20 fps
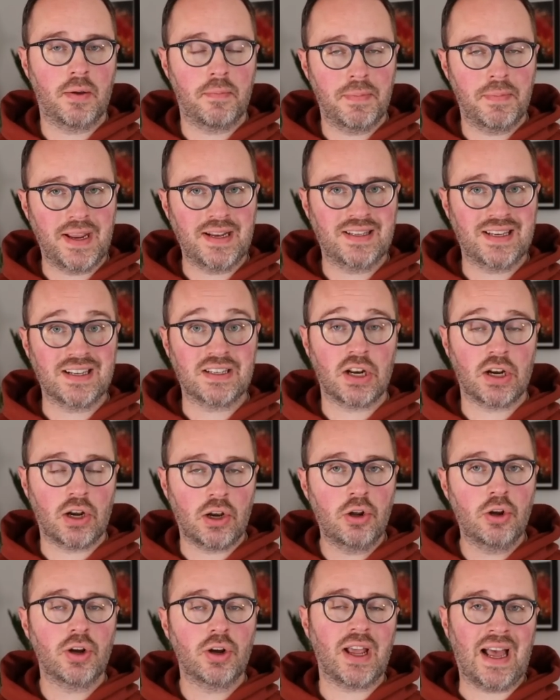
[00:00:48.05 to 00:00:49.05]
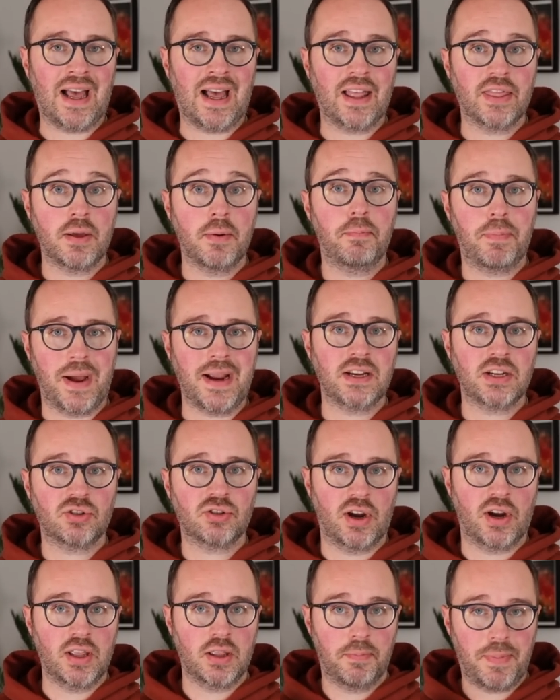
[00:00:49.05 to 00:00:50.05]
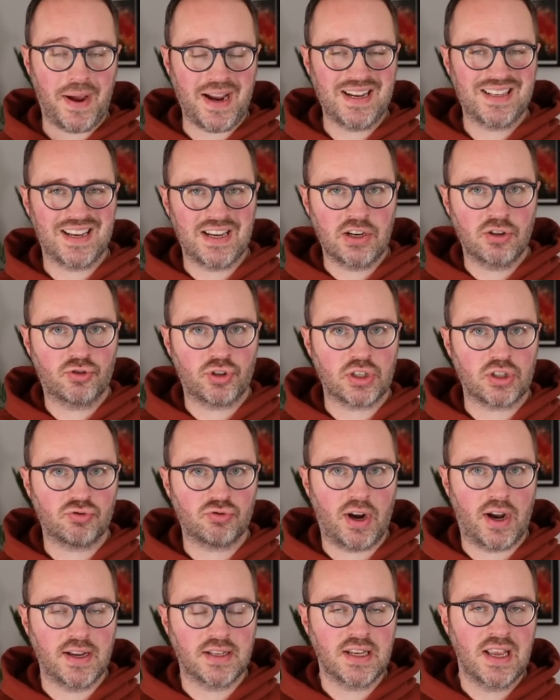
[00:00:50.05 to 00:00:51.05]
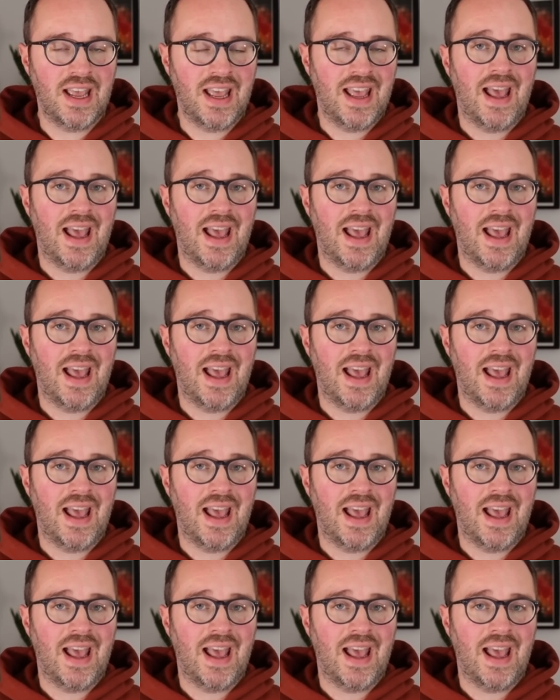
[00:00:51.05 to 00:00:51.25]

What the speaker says: meeting to look at the base rate, the base interest rate.